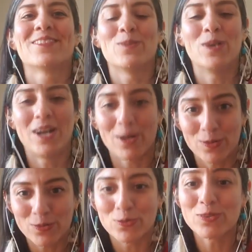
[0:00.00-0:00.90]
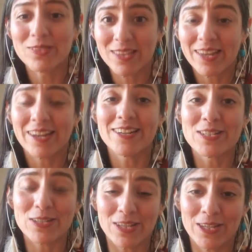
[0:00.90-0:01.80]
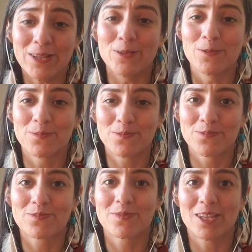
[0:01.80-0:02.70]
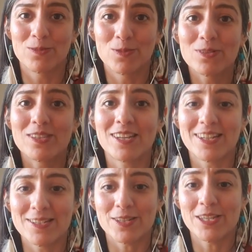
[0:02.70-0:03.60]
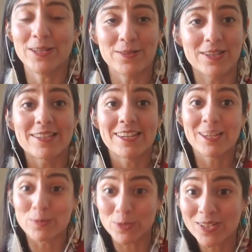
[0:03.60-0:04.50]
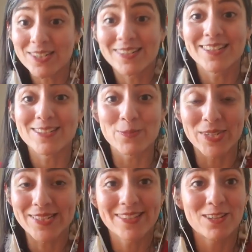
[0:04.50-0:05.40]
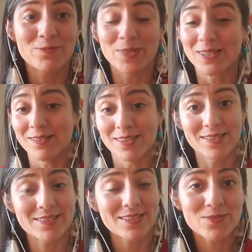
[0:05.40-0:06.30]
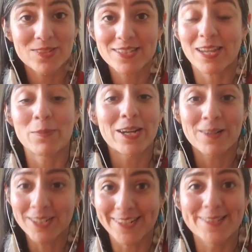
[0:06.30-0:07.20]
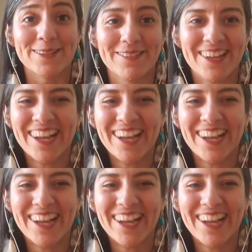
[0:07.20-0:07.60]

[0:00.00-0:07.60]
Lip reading: Wow, root that into you. Root that into you as I am rooting it into myself, because this is the first time I heard it too.